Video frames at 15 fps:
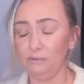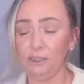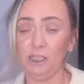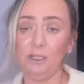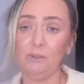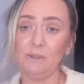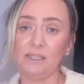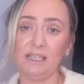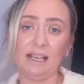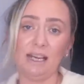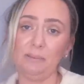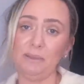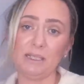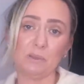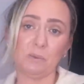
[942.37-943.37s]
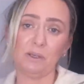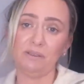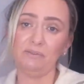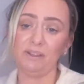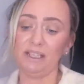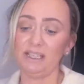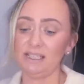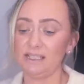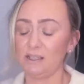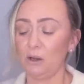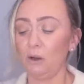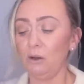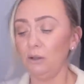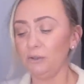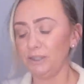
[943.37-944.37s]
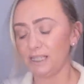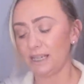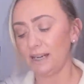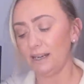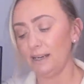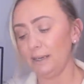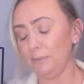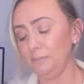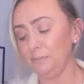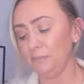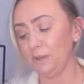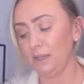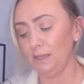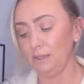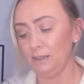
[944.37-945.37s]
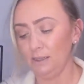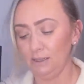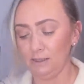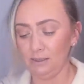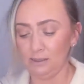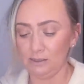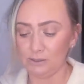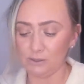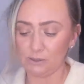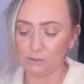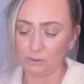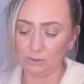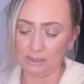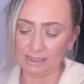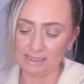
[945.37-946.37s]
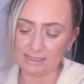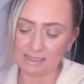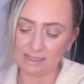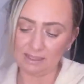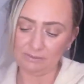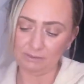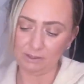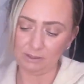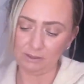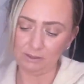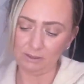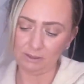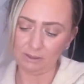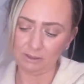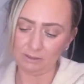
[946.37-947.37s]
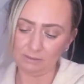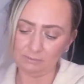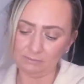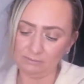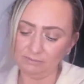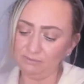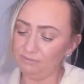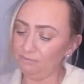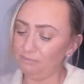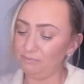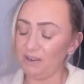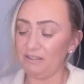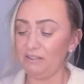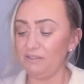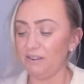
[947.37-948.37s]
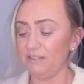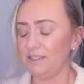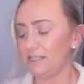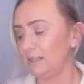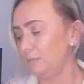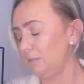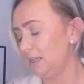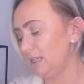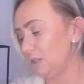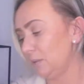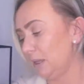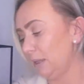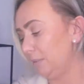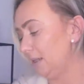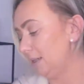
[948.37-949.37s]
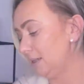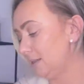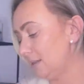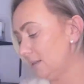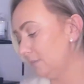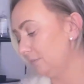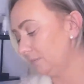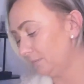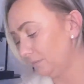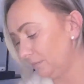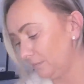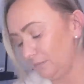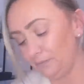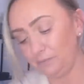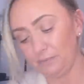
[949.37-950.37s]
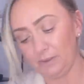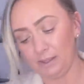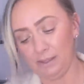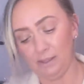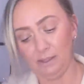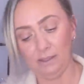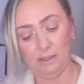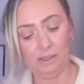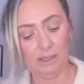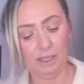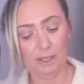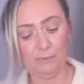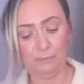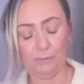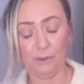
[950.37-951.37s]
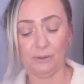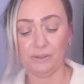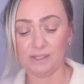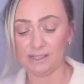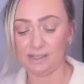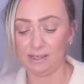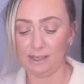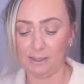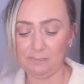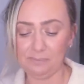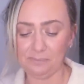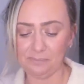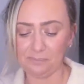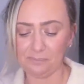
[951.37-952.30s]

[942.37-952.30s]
use the Elemis one of this all the time. So let's have a look very, very similar to Elemis, if not the same.